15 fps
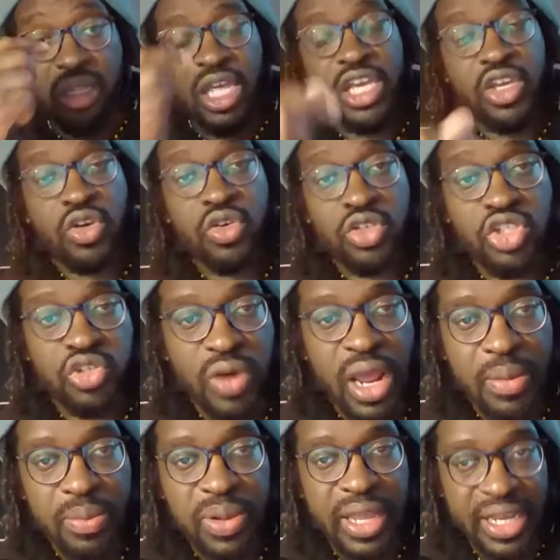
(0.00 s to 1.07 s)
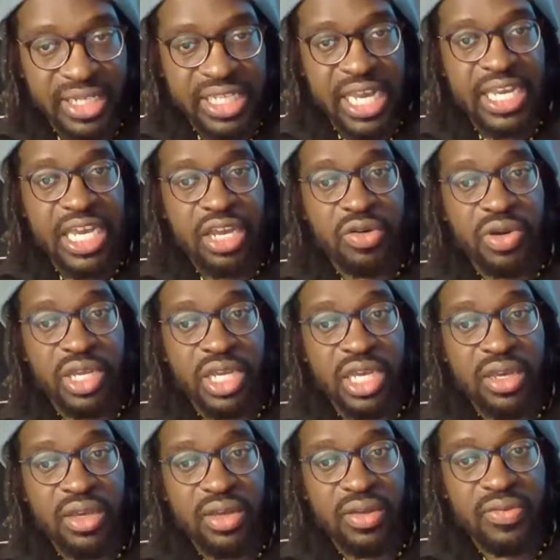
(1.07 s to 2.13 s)
They could try and play attacking
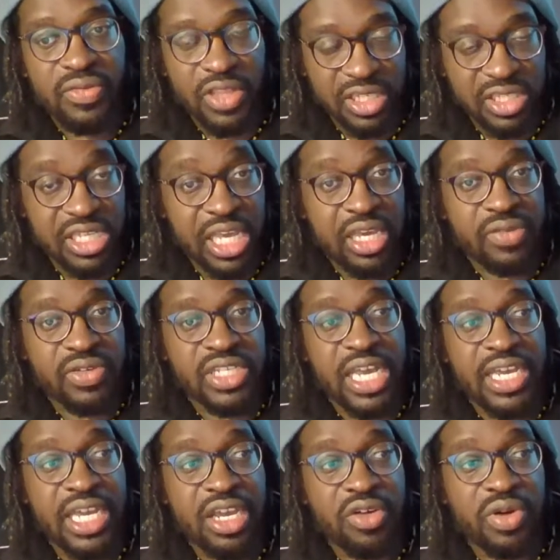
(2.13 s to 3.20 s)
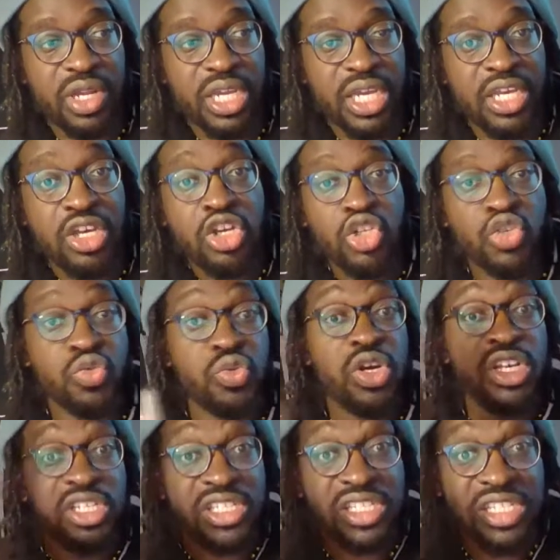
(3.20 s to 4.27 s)
cricket for the sake of attacking cricket to
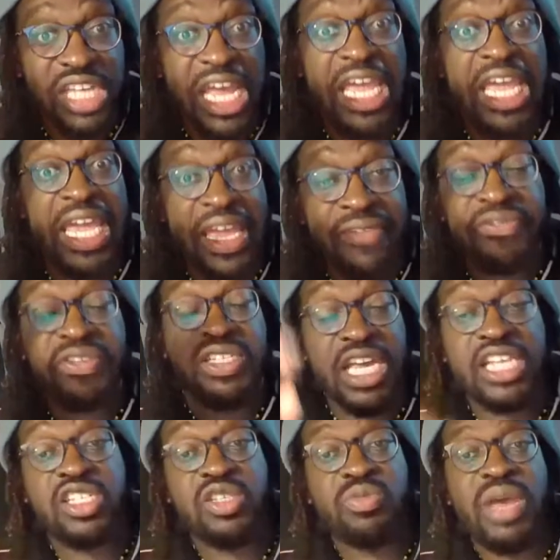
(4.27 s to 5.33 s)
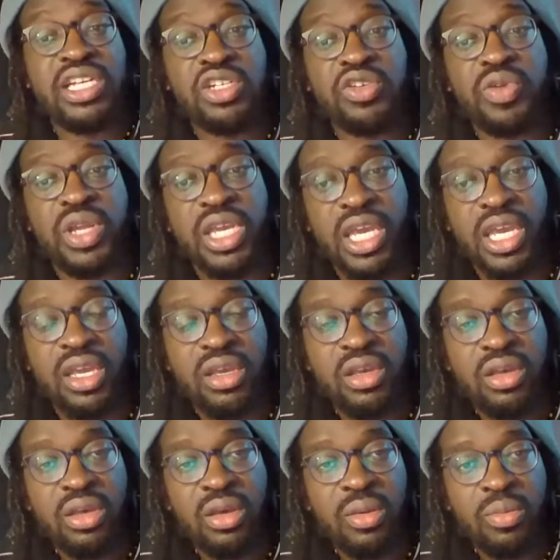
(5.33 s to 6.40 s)
save test match cricket,
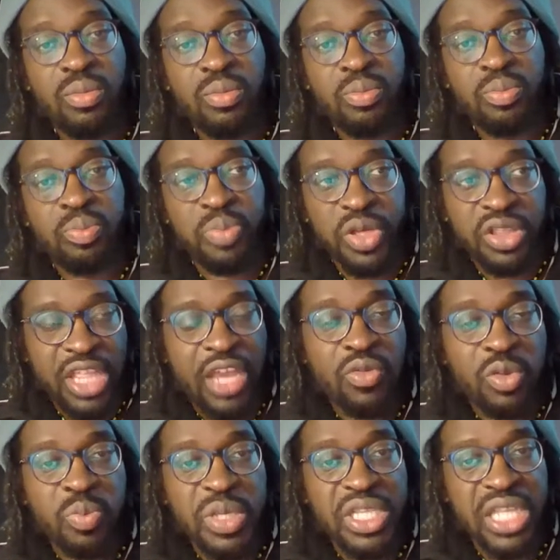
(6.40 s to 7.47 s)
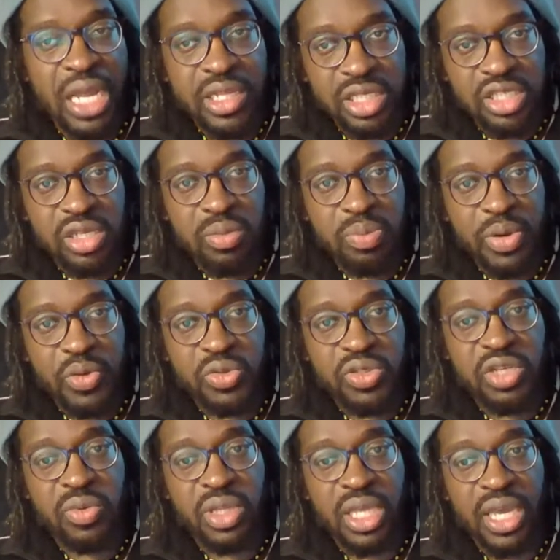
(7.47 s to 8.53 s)
but they would be dunce and
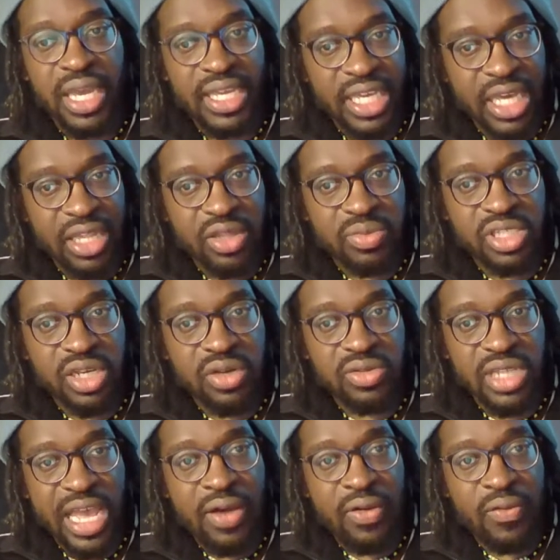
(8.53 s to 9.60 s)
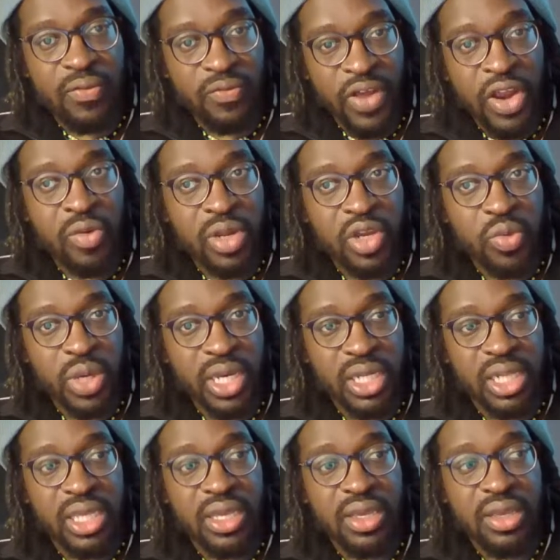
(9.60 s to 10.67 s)
bolsey with it and get themselves out very
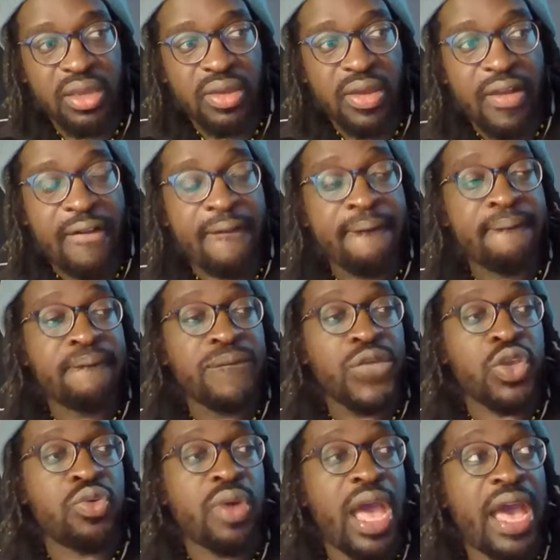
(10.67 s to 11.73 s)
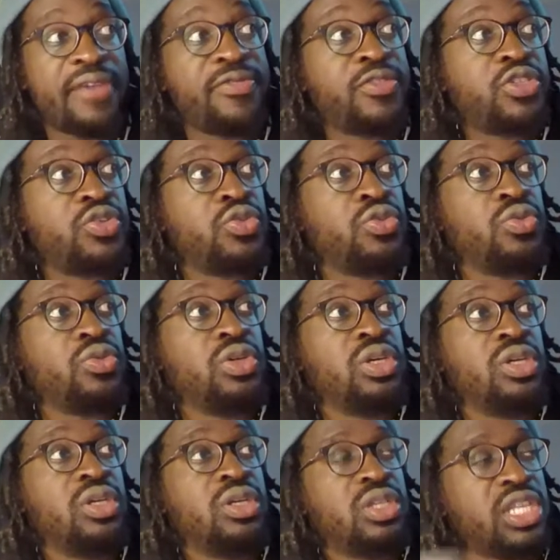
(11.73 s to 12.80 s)
quickly. You have to...
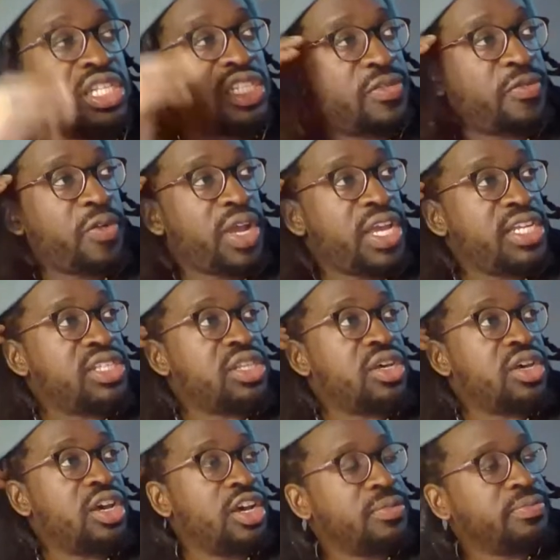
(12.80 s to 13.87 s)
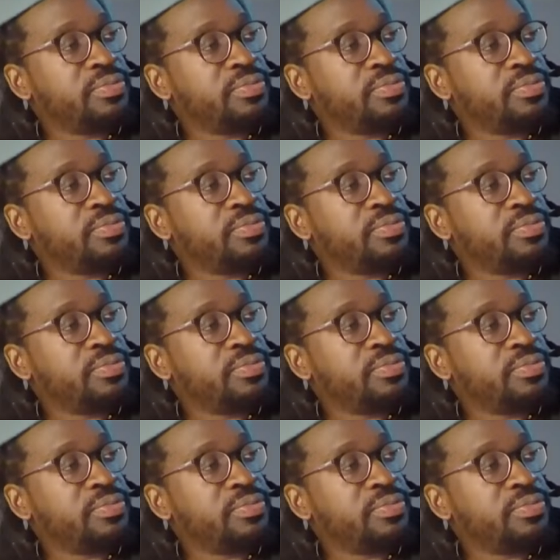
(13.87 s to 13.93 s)
There's a phrase that...